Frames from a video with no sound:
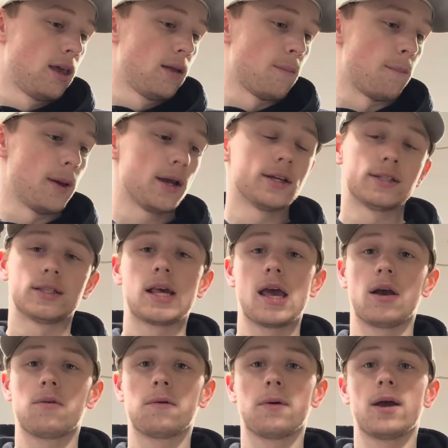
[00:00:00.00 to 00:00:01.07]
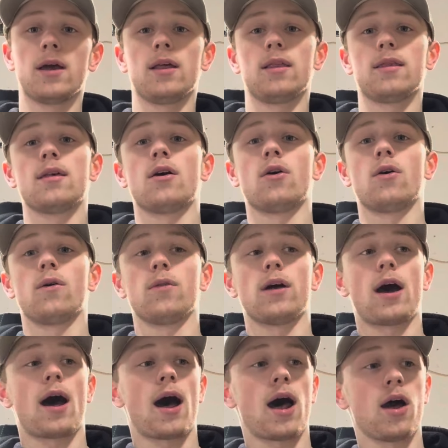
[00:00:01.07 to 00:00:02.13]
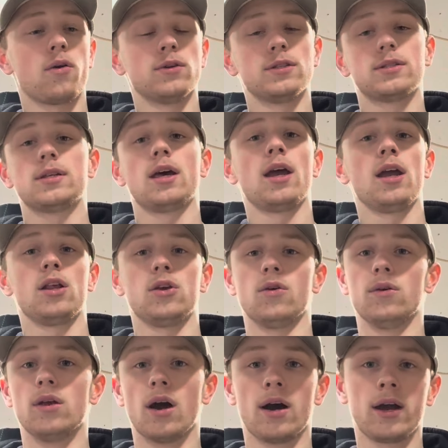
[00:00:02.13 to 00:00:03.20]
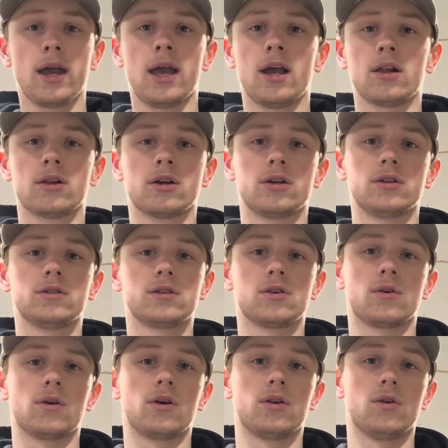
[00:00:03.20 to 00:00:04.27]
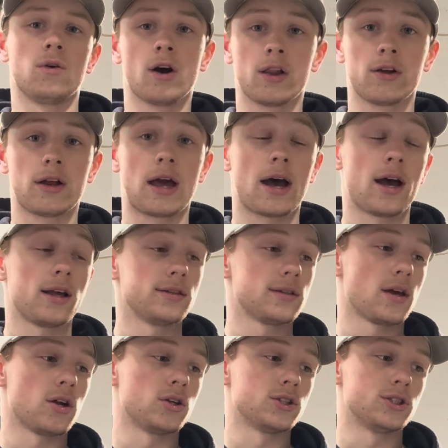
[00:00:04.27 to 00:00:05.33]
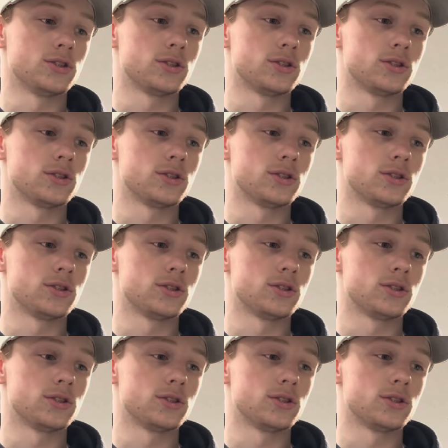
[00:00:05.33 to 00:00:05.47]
Biggest takeaway, though, that I would say to you young anglers or you other guys that are